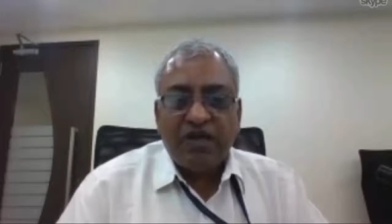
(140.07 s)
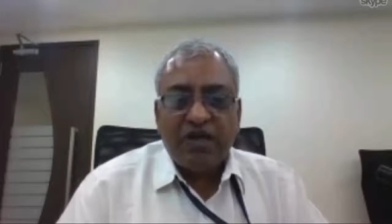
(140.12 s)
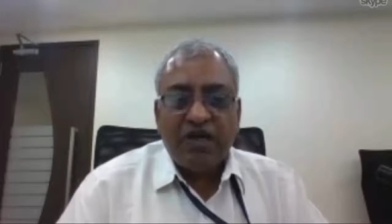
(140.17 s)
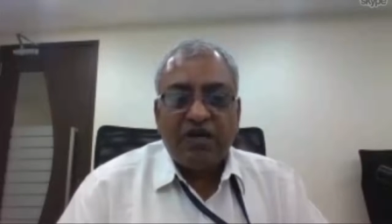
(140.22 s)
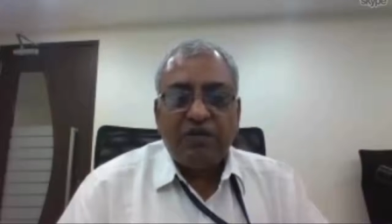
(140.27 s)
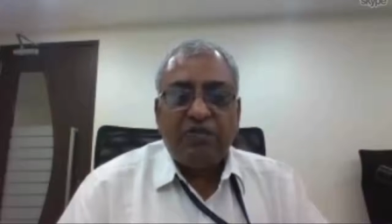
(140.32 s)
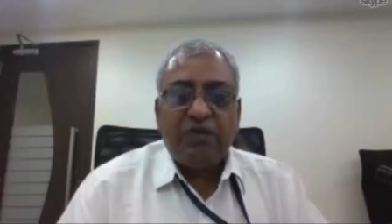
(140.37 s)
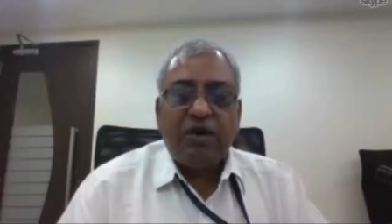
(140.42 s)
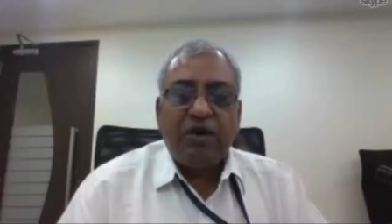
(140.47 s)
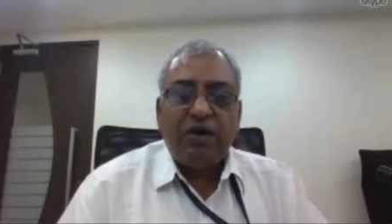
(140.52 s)

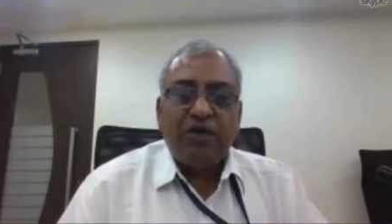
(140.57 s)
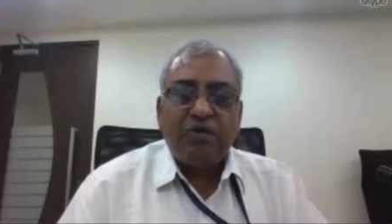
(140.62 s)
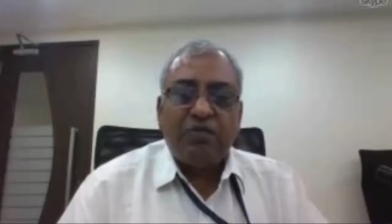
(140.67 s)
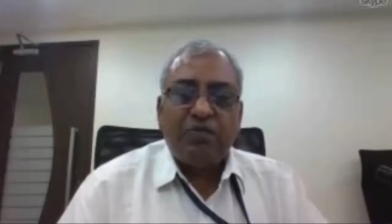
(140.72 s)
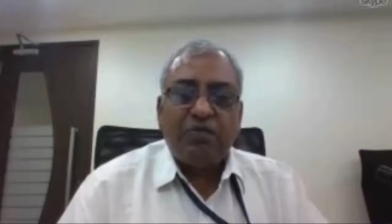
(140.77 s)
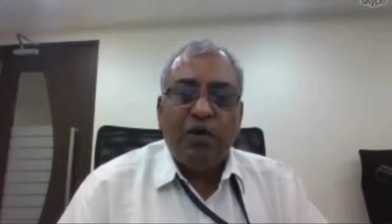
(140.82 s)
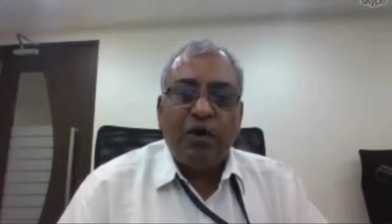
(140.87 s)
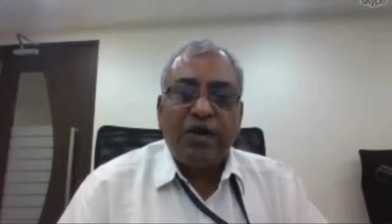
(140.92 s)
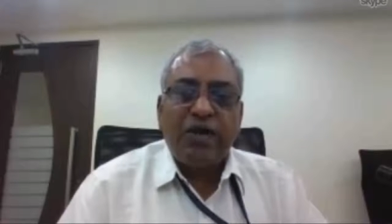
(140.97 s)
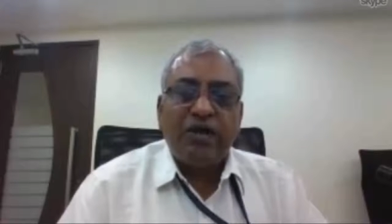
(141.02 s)
and
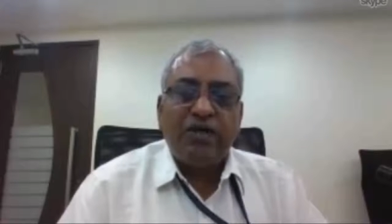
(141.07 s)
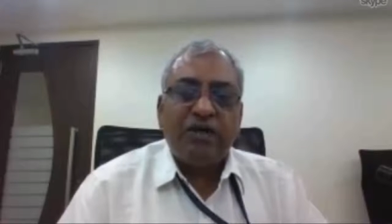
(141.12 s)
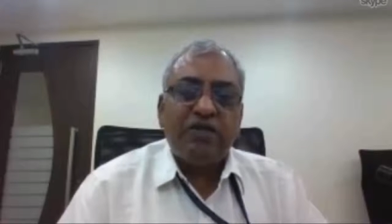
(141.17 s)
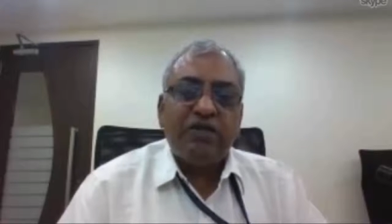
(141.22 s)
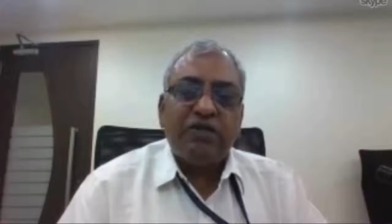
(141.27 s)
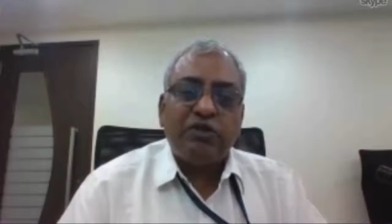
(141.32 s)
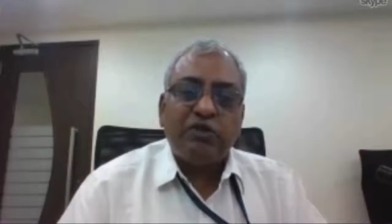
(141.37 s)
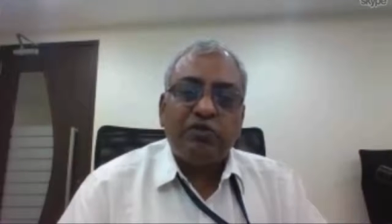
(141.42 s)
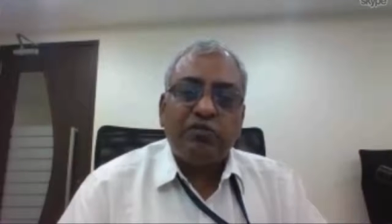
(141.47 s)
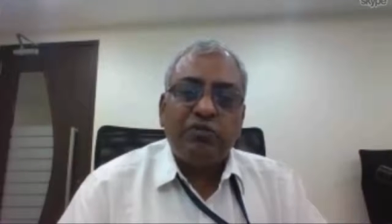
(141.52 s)
about
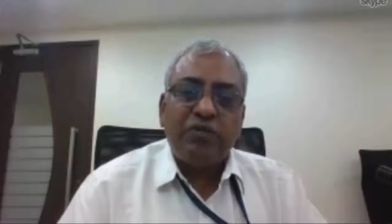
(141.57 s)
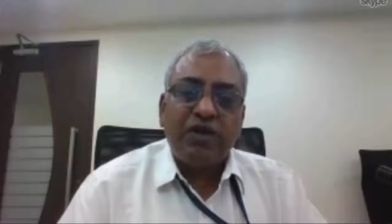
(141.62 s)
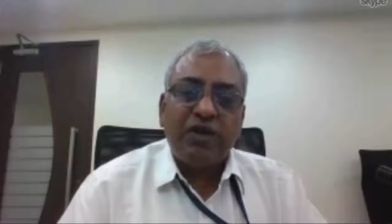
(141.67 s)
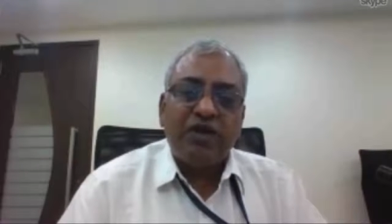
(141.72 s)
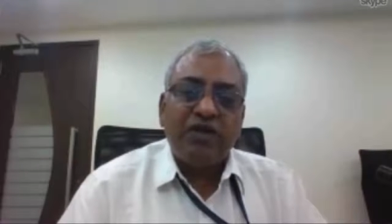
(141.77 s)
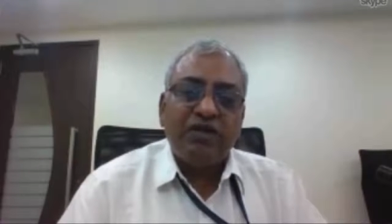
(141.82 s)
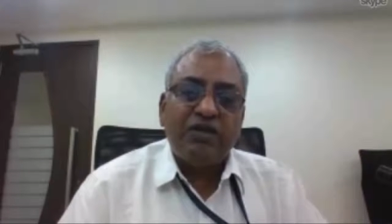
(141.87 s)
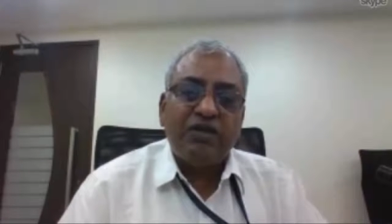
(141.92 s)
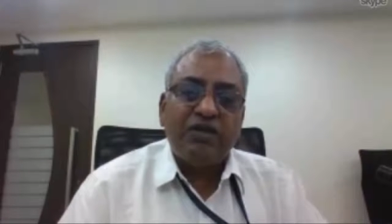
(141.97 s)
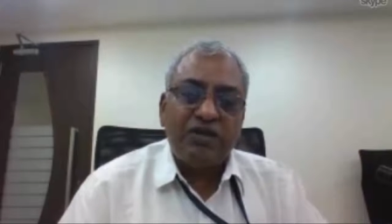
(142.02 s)
0.2
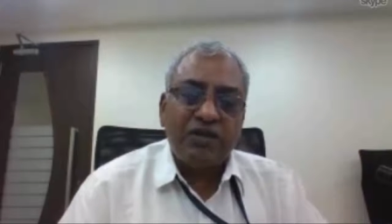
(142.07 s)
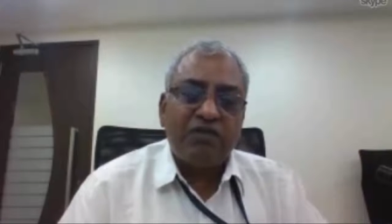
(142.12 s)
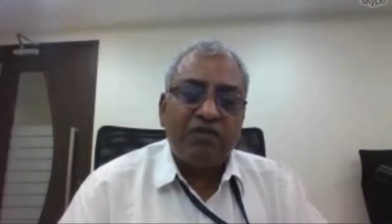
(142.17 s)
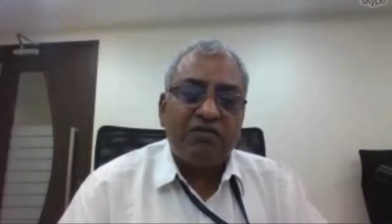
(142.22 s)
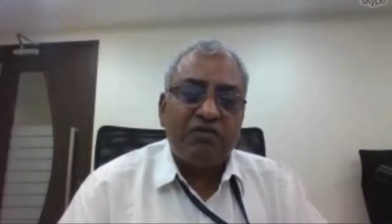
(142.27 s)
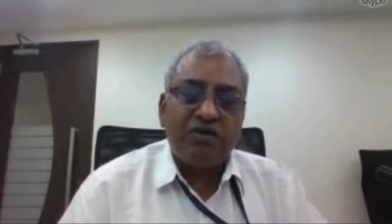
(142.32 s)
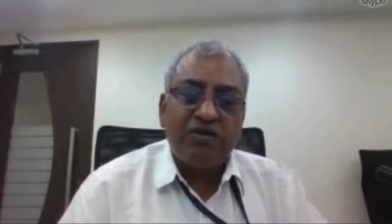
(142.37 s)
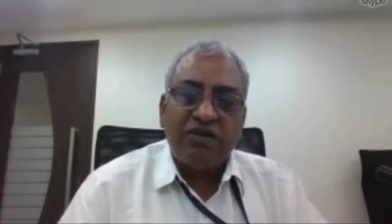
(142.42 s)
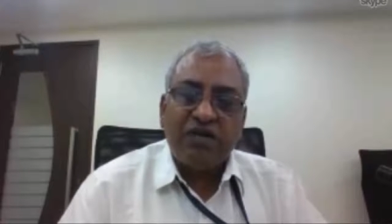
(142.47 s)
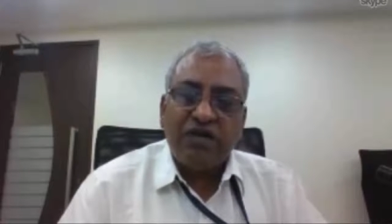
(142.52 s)
million
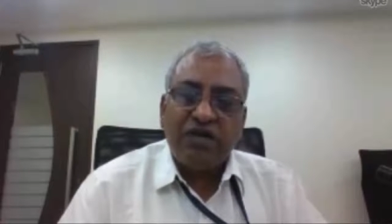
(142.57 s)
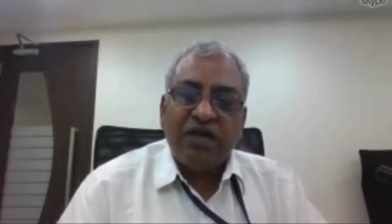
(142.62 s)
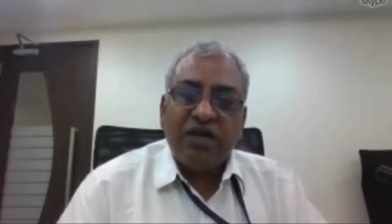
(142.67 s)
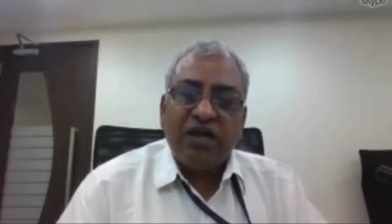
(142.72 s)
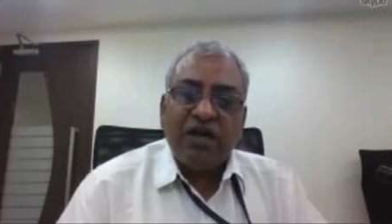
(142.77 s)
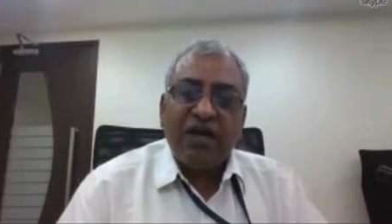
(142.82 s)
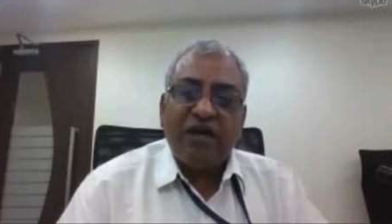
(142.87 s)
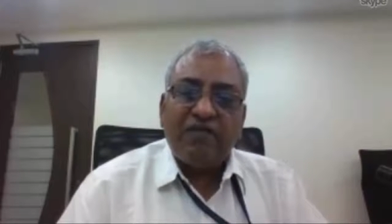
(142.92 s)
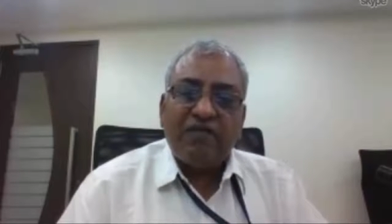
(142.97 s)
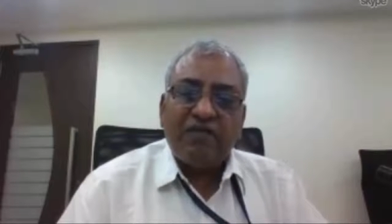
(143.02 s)
children
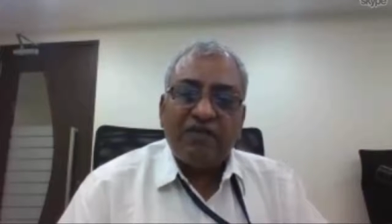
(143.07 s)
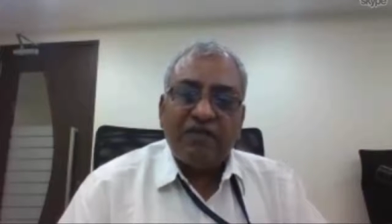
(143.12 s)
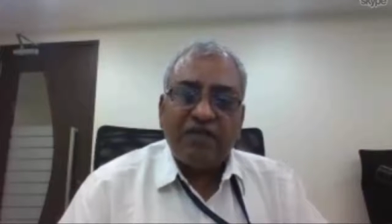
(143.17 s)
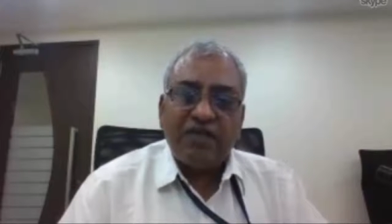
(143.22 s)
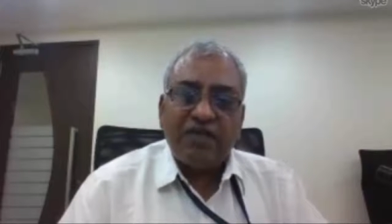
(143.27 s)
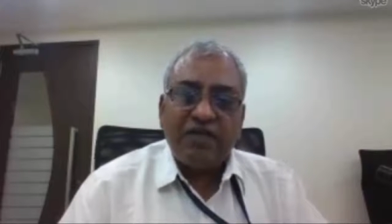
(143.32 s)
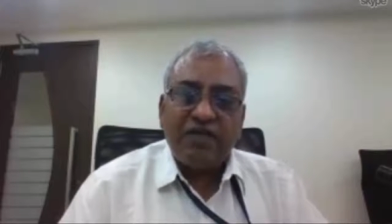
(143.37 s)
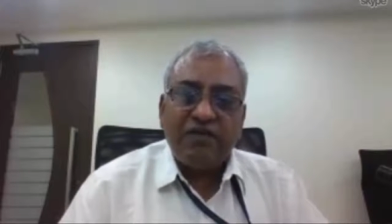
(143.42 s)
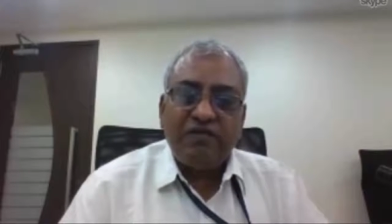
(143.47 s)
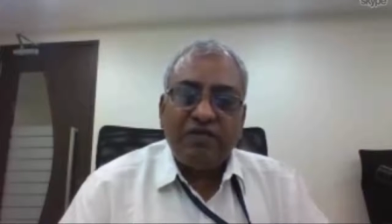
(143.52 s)
have
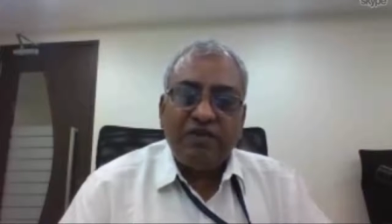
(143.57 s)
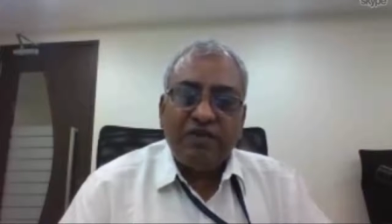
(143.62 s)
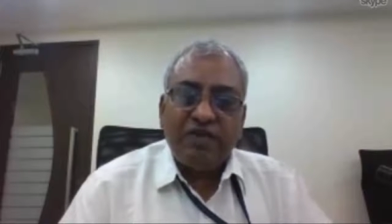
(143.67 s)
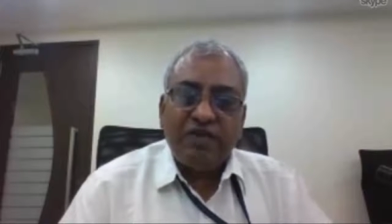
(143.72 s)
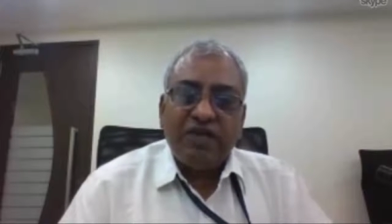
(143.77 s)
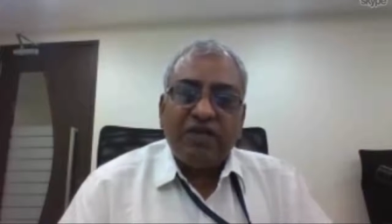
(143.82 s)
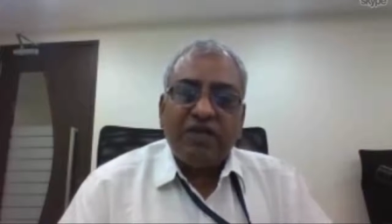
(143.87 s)
received